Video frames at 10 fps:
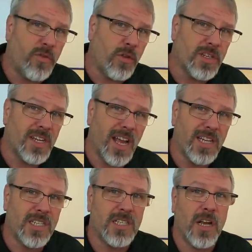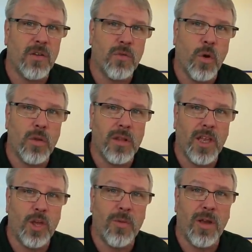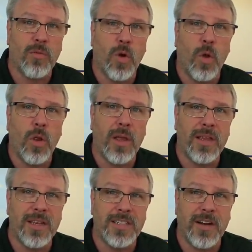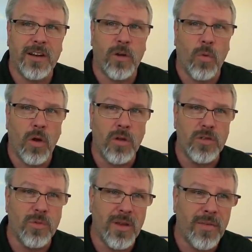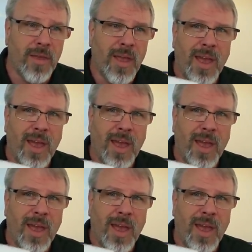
full-size roller like you might roll interior walls with,